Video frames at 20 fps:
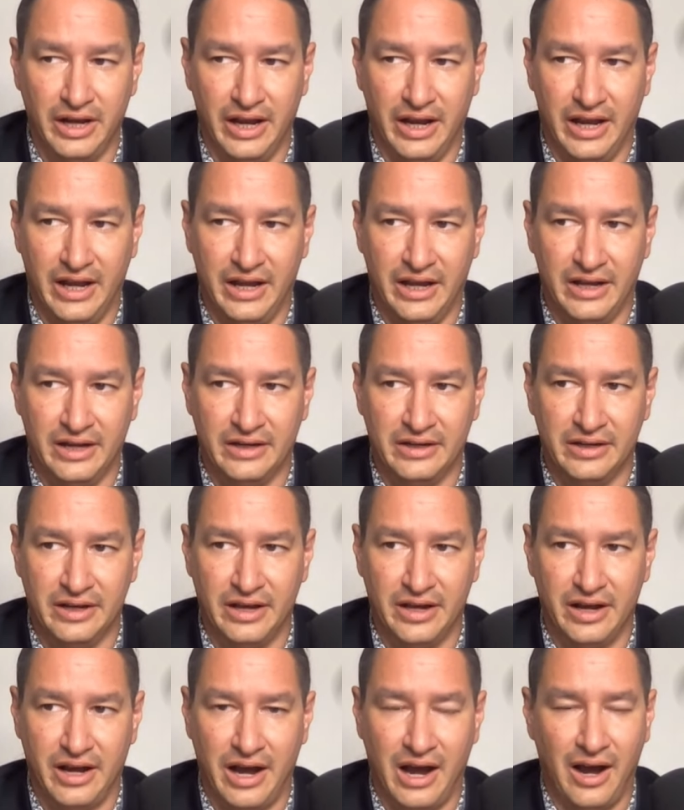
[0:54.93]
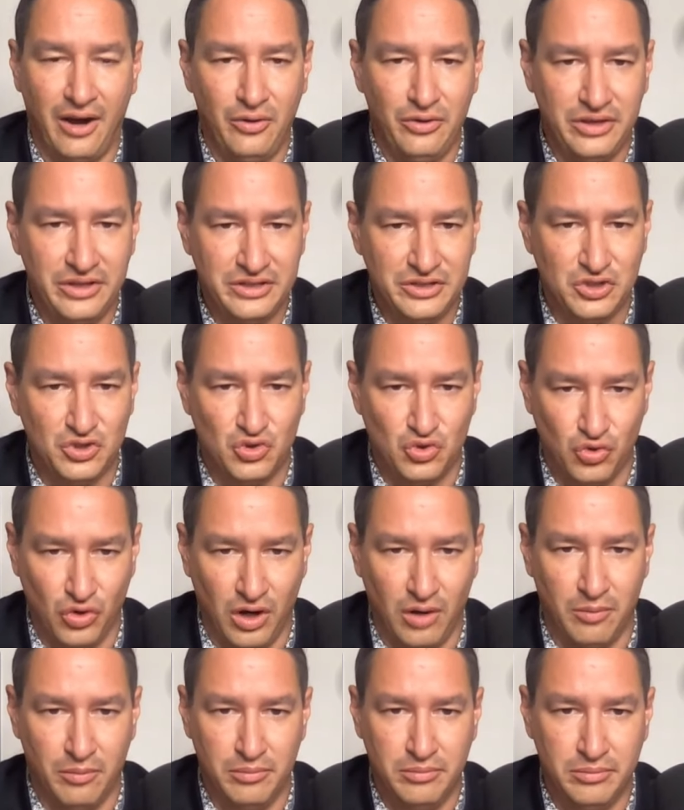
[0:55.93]
And how this
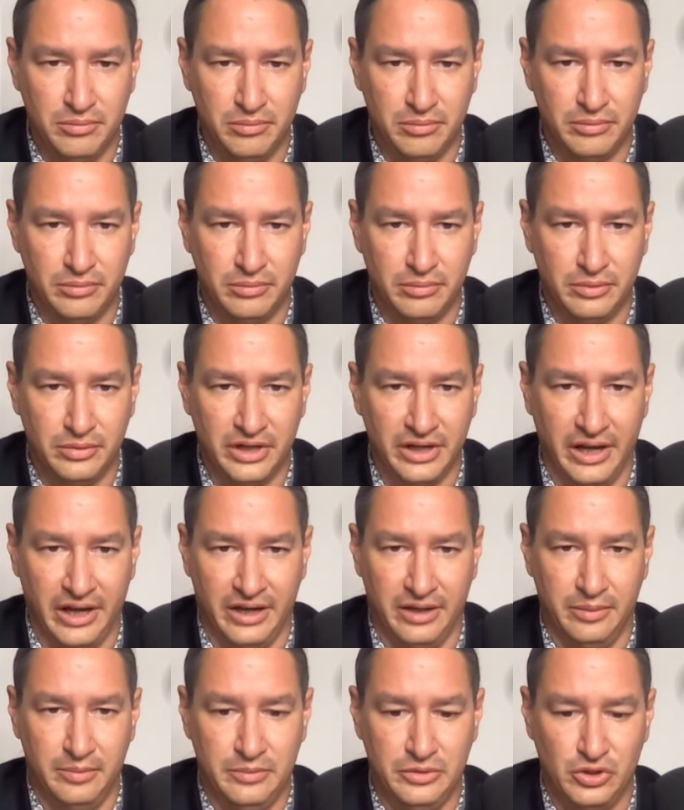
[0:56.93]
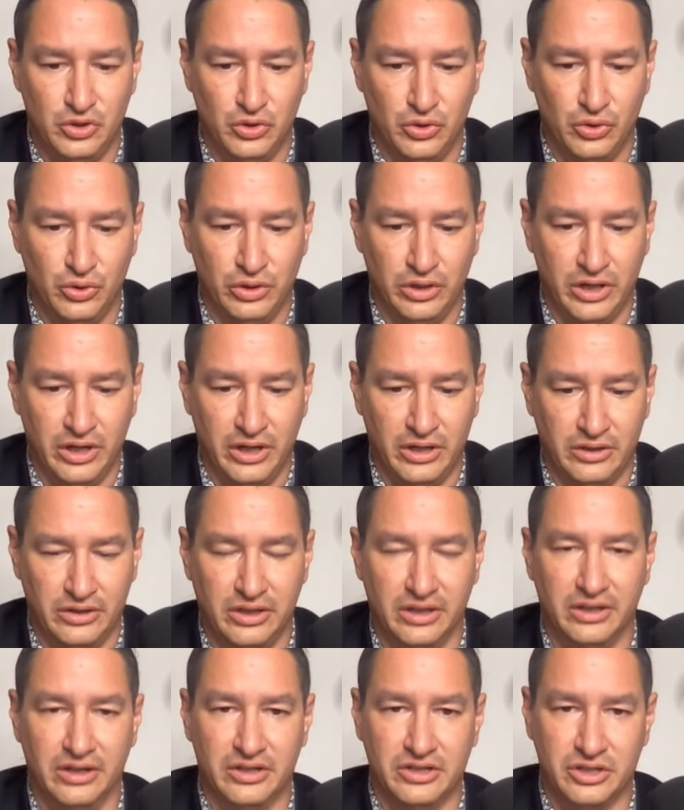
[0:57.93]
drum came to
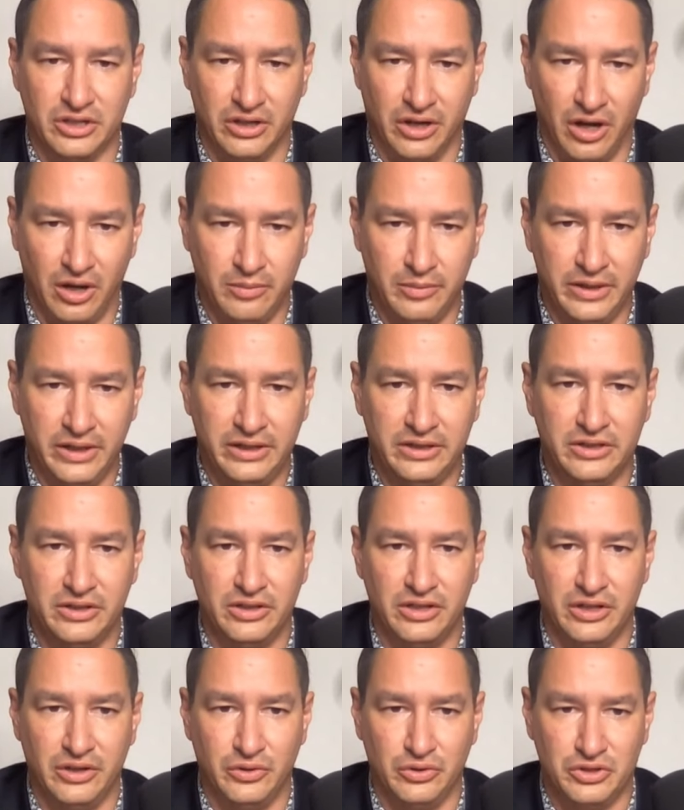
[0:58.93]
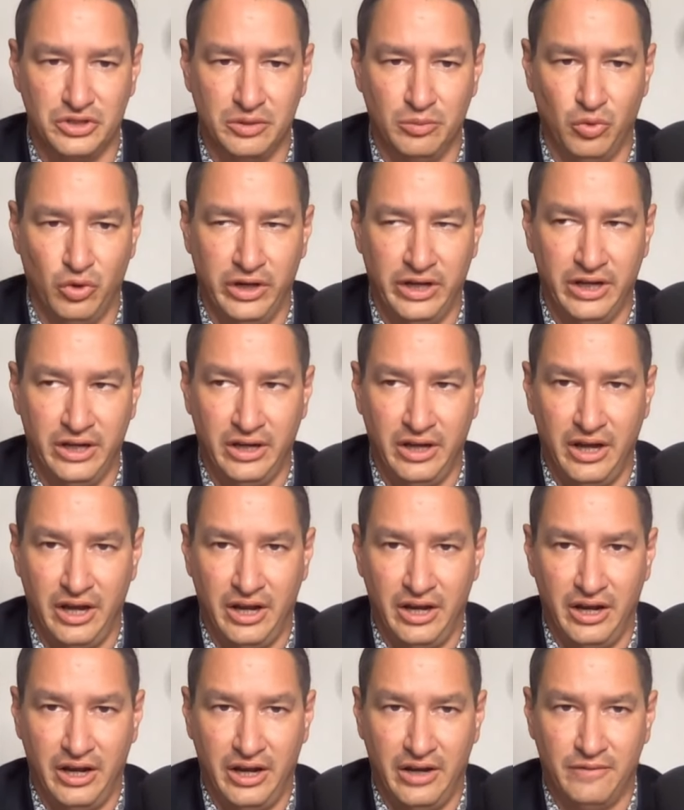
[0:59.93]
the Anishinaabe to the Ojibwe,
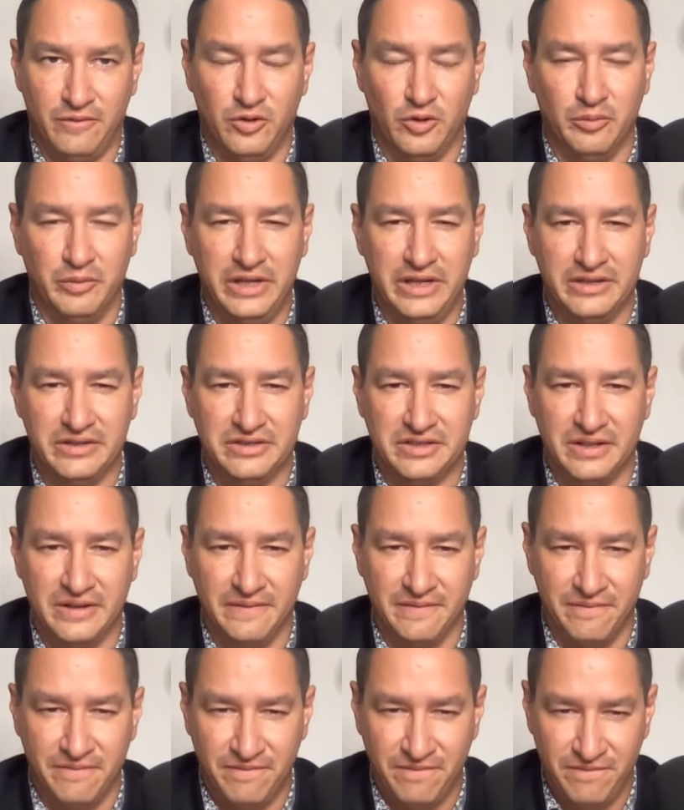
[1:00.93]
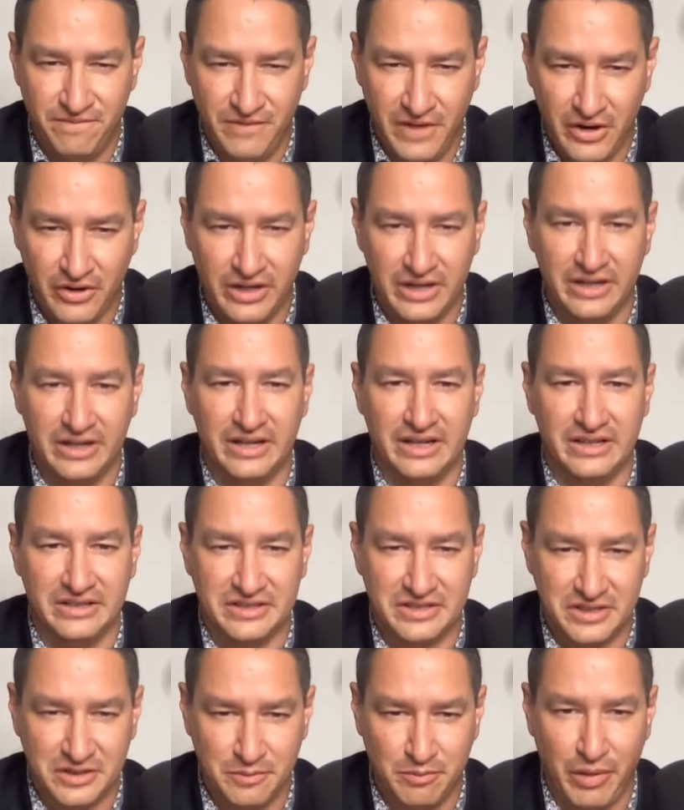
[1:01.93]
for me, it's a uh, very
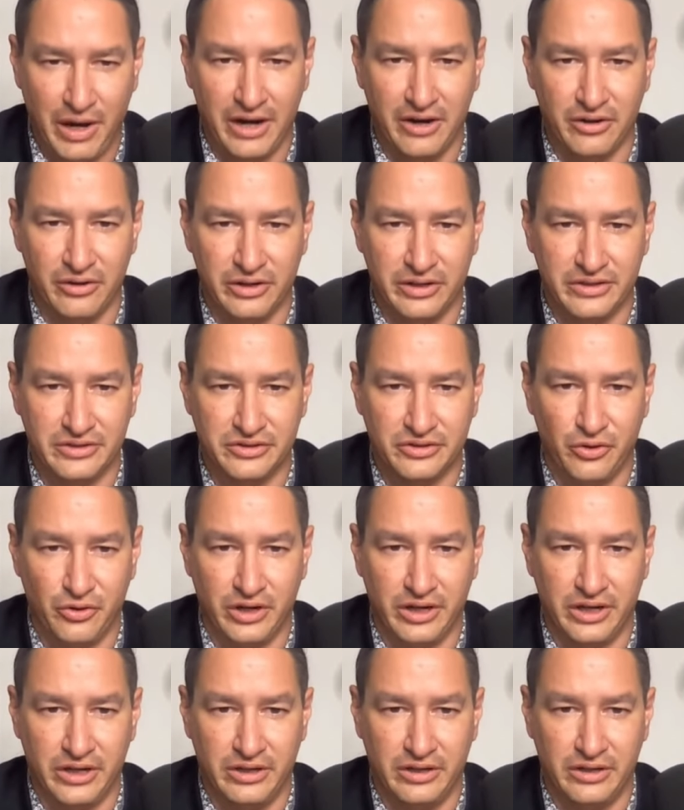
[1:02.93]
inspiring story.